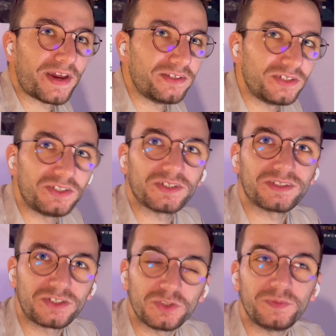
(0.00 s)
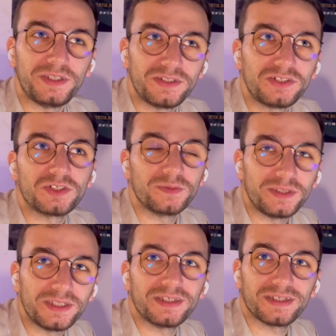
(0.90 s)
regions should be
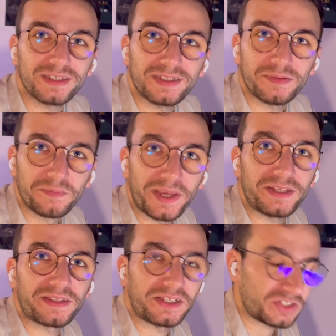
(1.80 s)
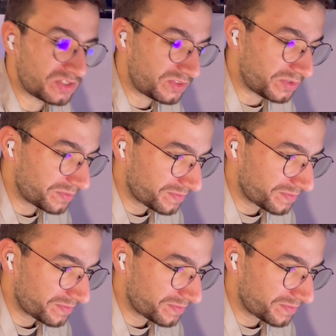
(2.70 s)
paid attention to.